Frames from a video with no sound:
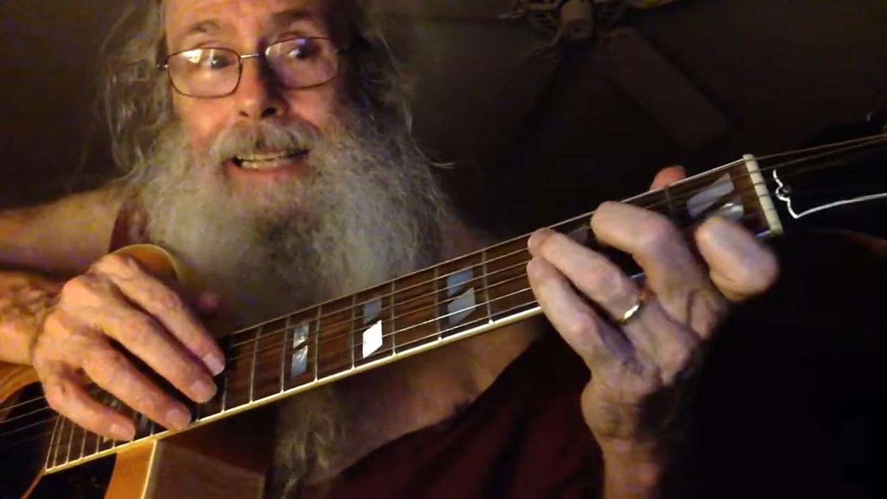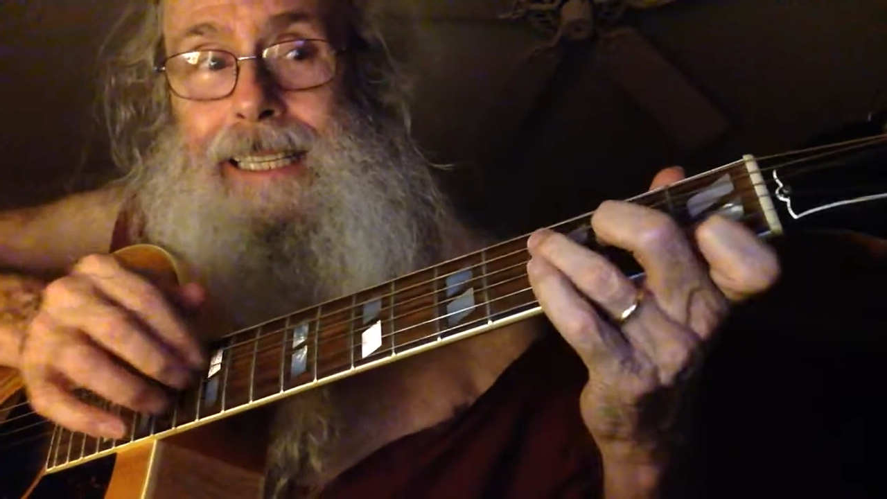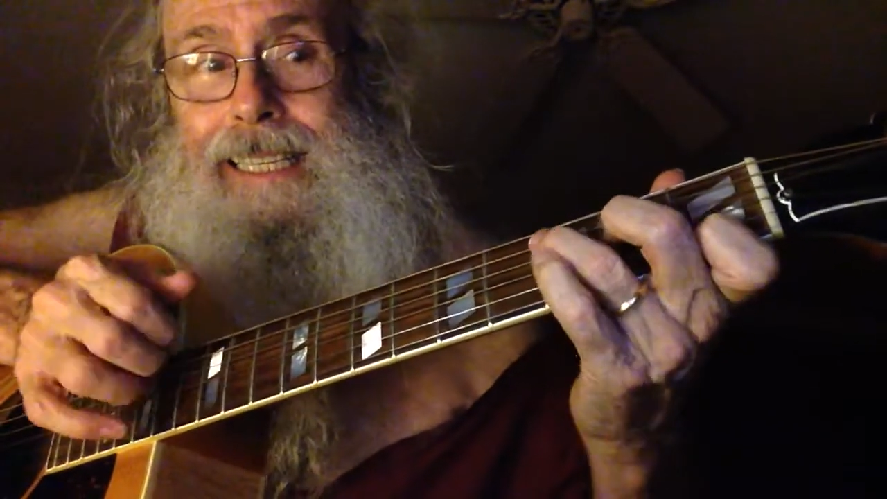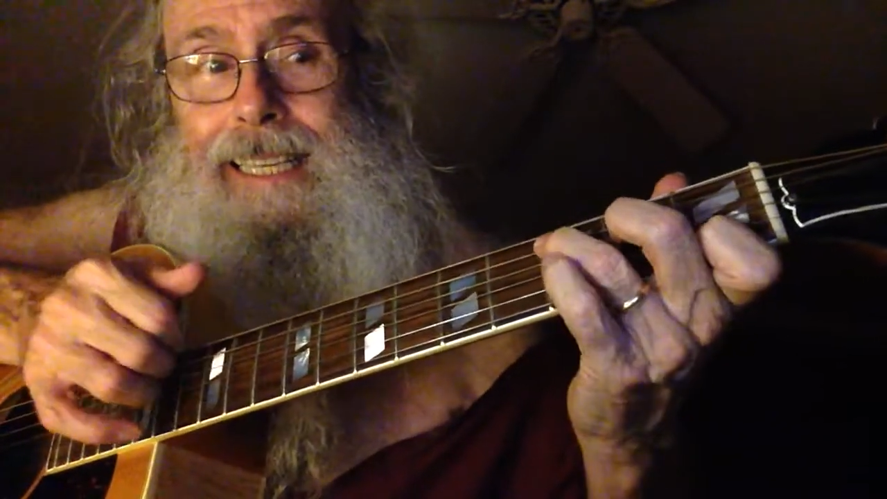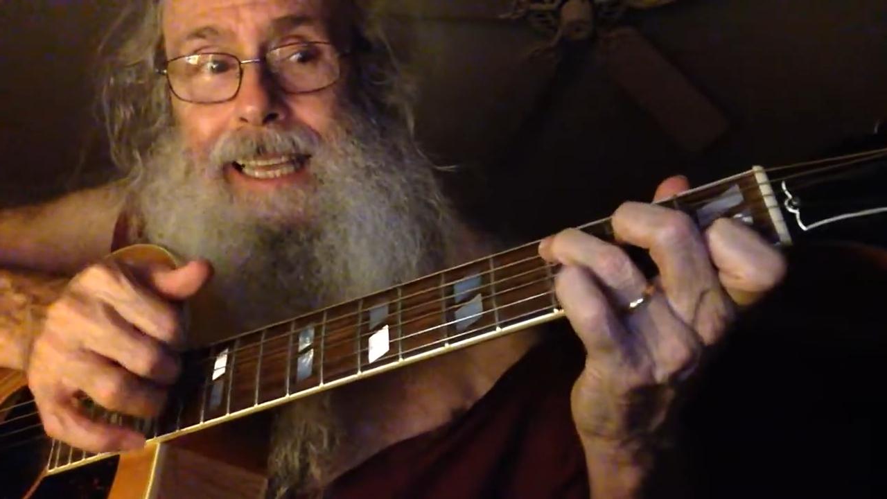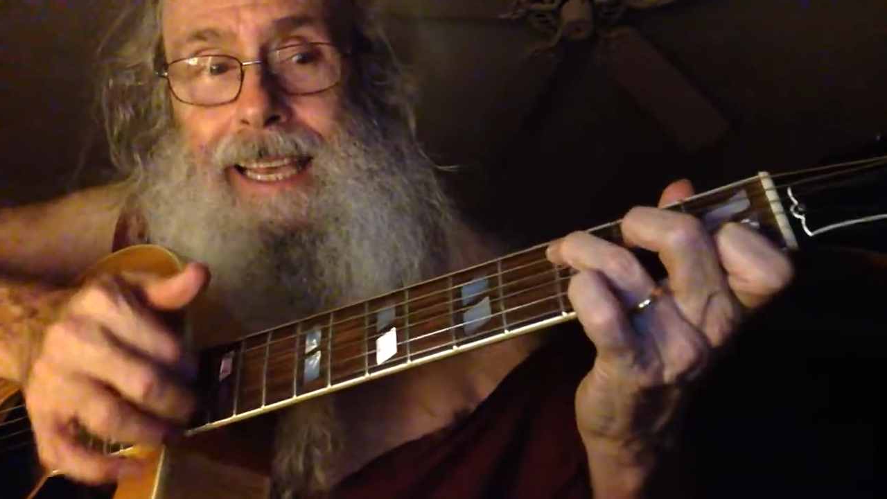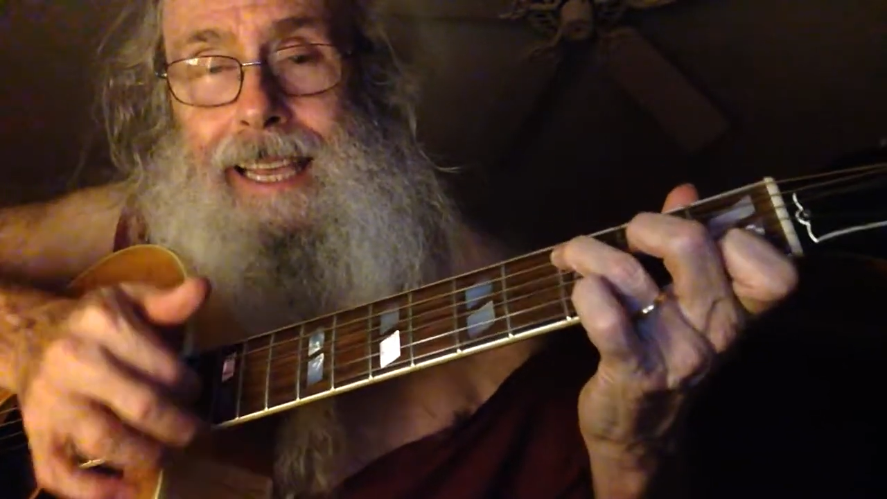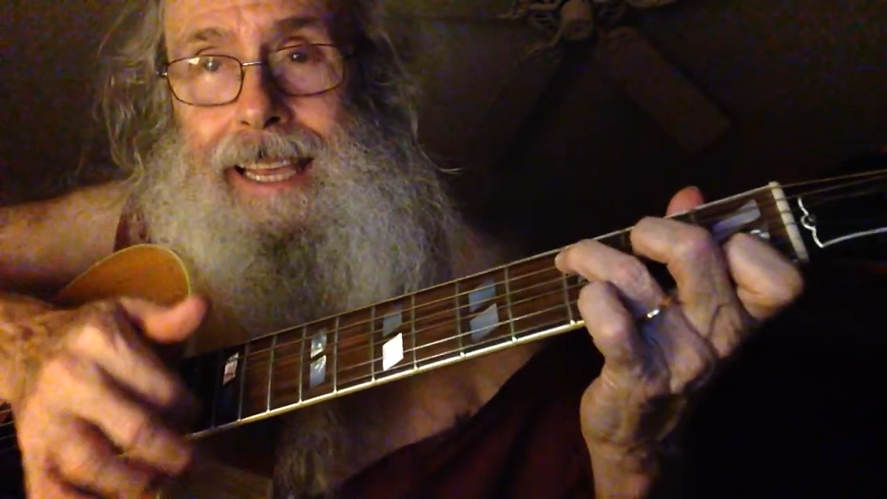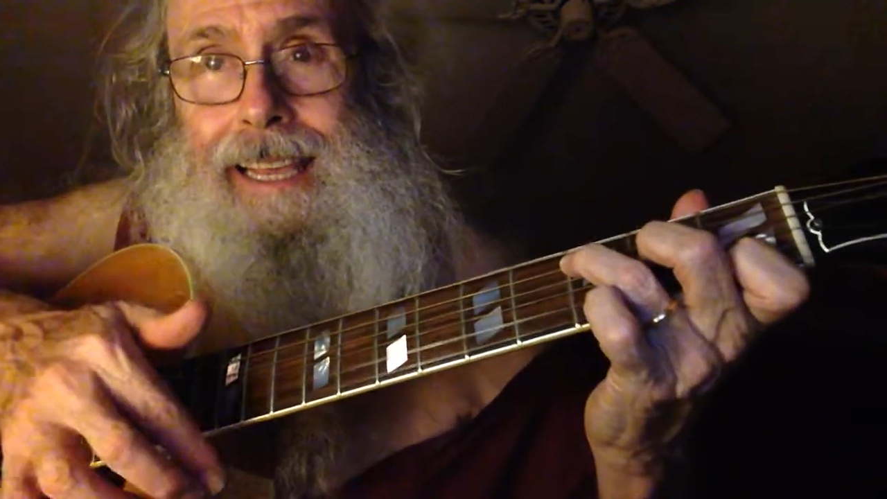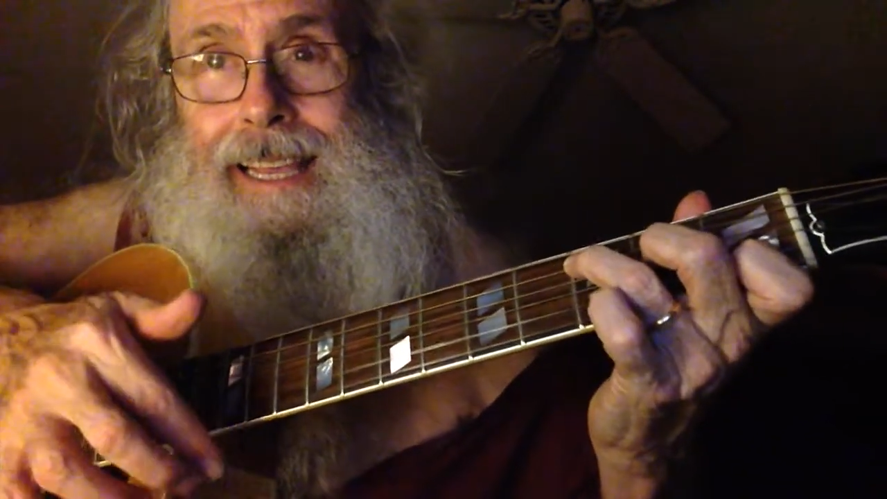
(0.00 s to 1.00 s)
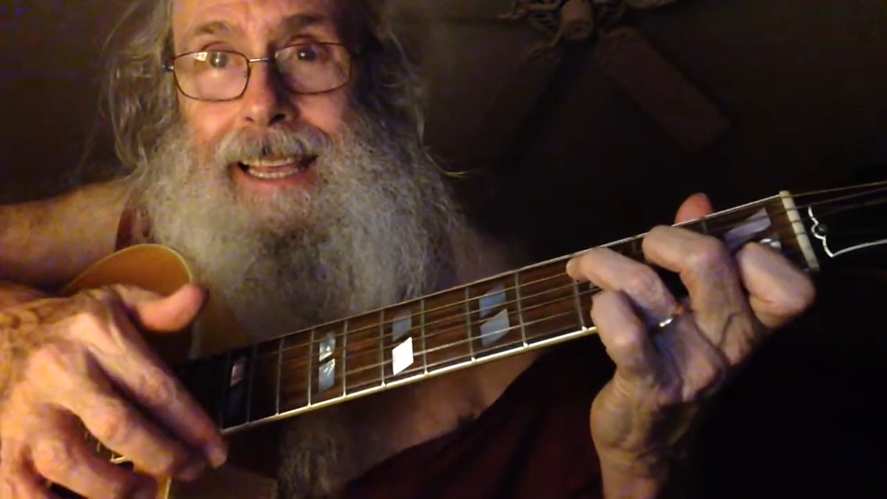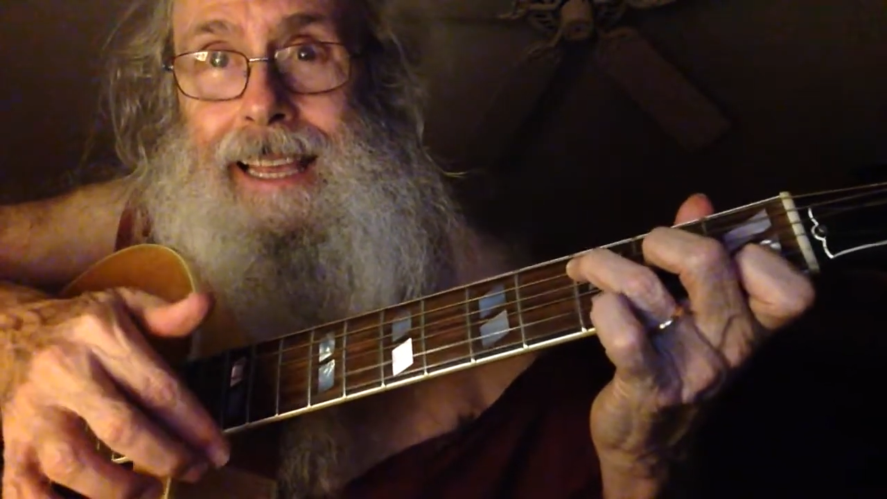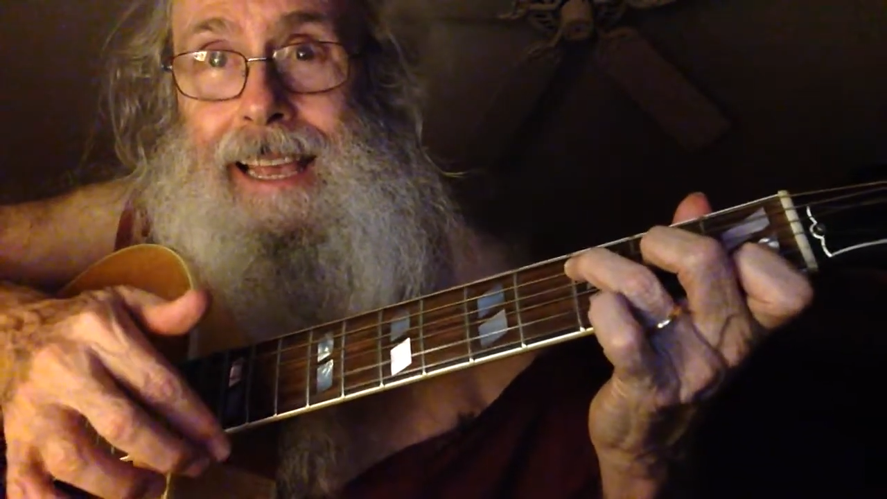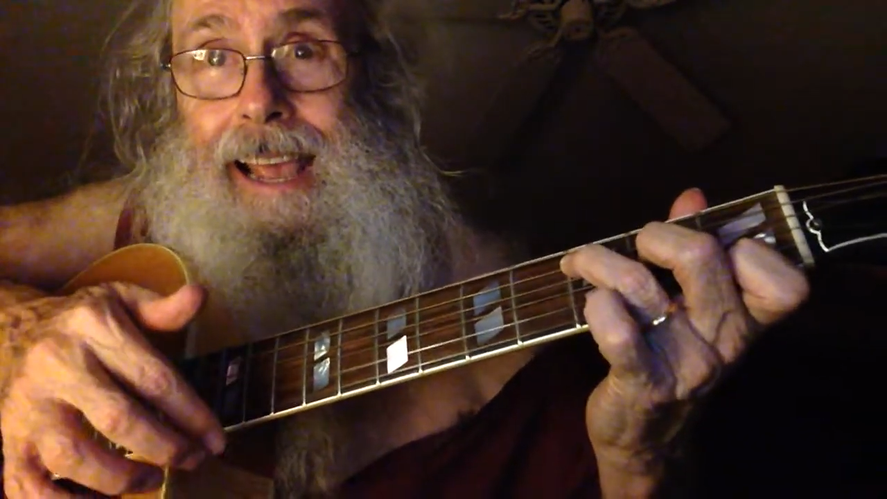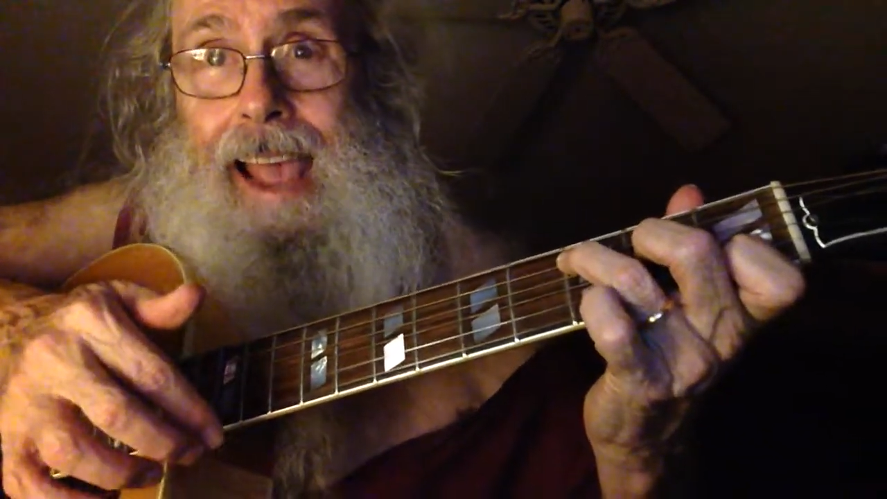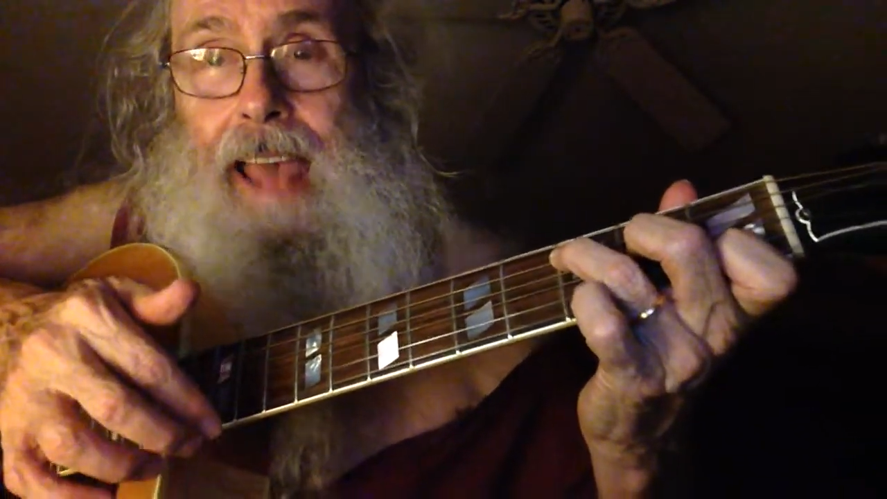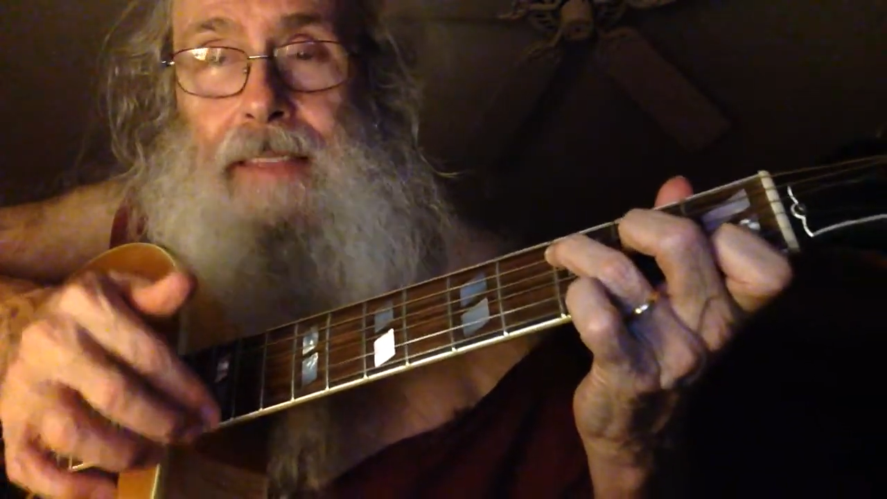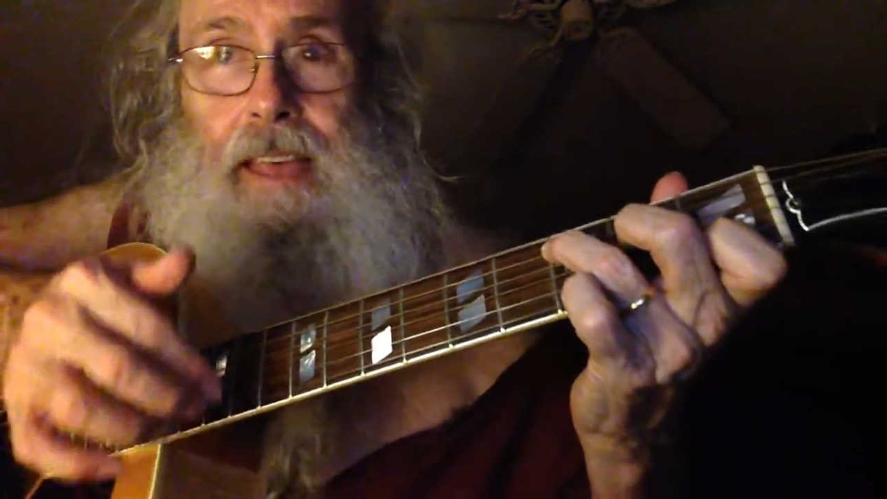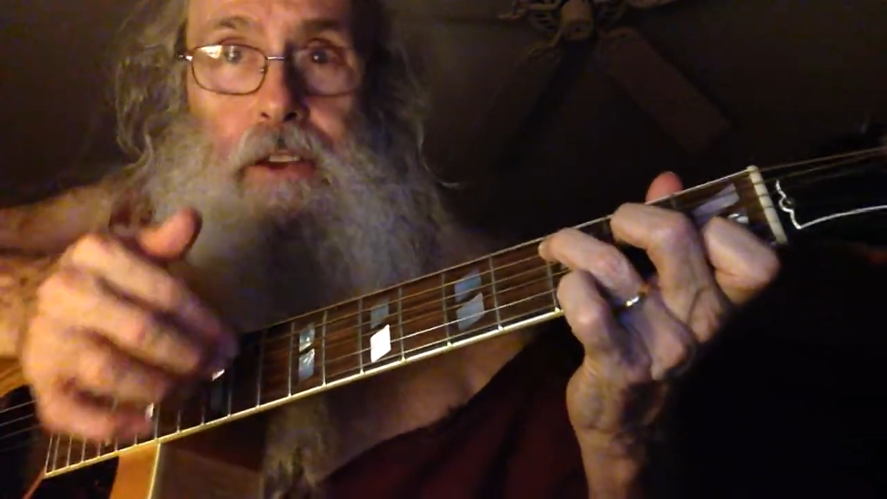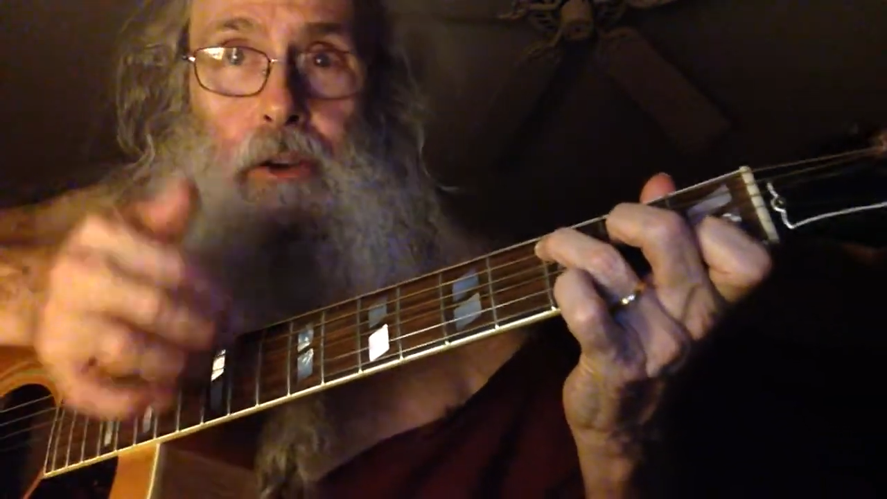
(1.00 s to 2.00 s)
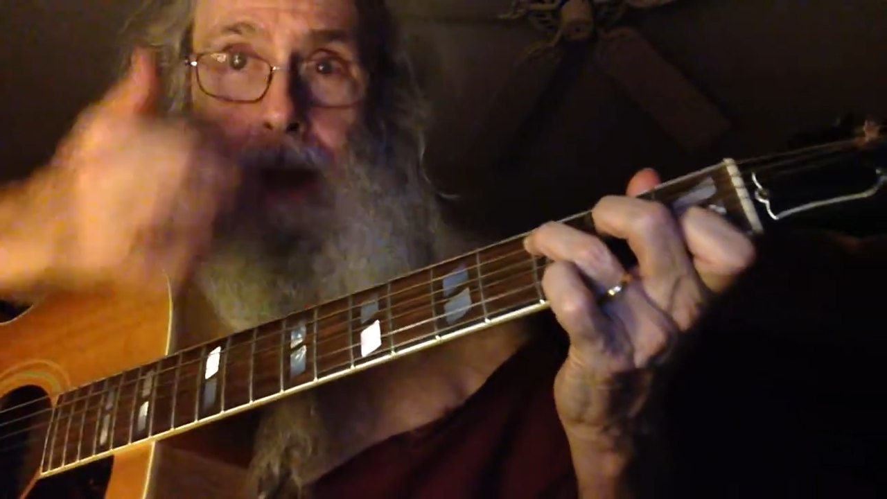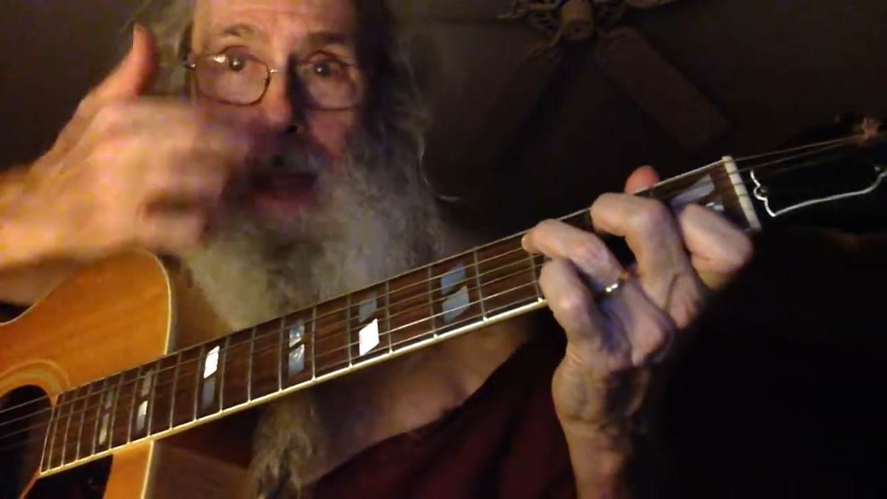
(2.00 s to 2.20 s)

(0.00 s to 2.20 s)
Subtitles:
a C and then your